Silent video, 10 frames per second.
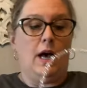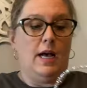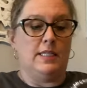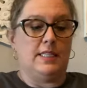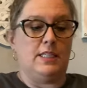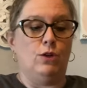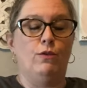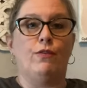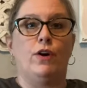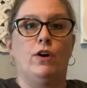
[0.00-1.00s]
a
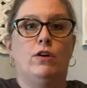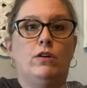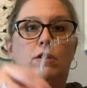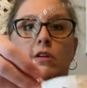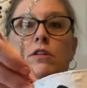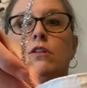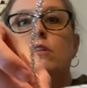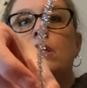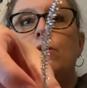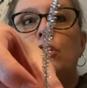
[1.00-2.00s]
silver. Do you
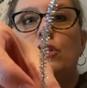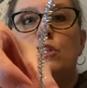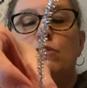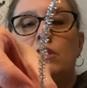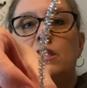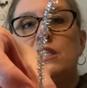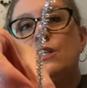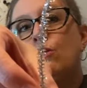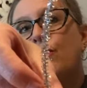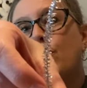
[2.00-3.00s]
think we should use a
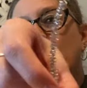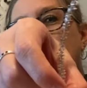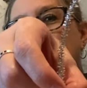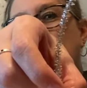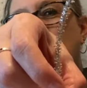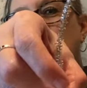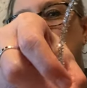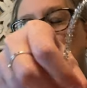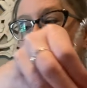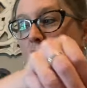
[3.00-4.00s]
silver? Does that look
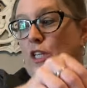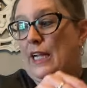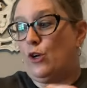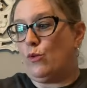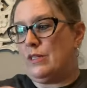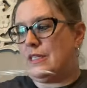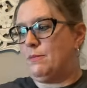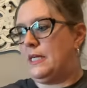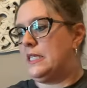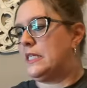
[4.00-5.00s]
too much like
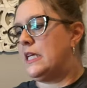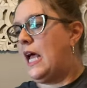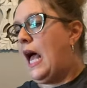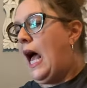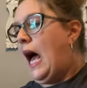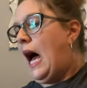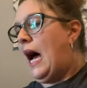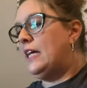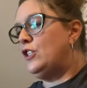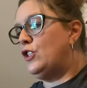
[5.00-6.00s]
Christmas?
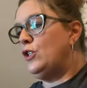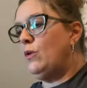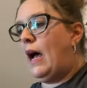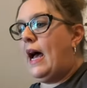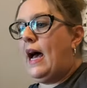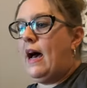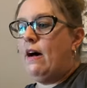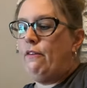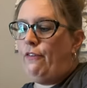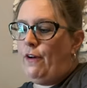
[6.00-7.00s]
I do
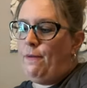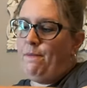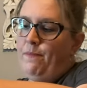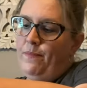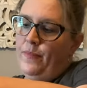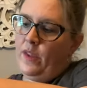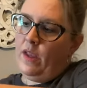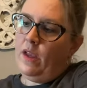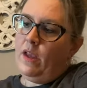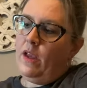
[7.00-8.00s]
have,
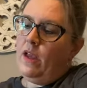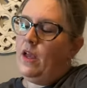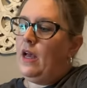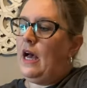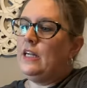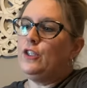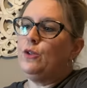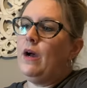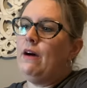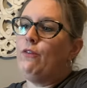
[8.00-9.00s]
I do
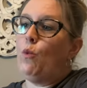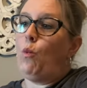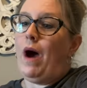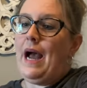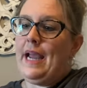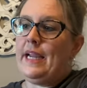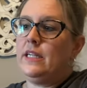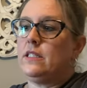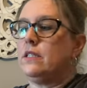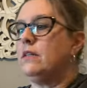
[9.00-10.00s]
have a
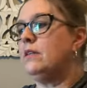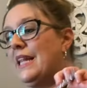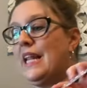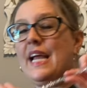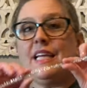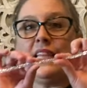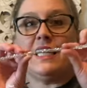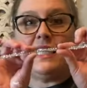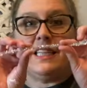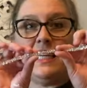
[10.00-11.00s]
white. I like the
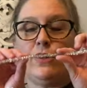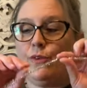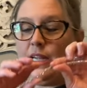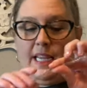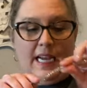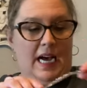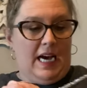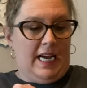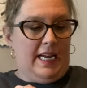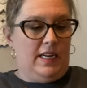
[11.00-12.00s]
glittery
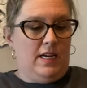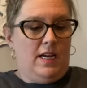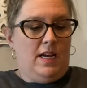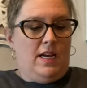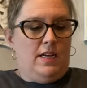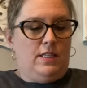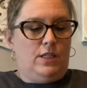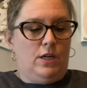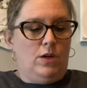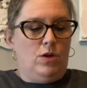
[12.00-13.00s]
kind.
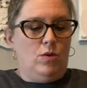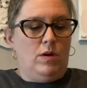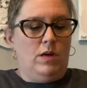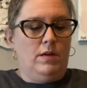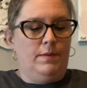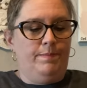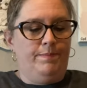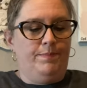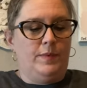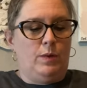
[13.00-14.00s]
So
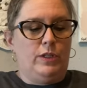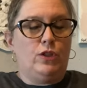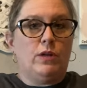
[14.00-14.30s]
mm, I wish you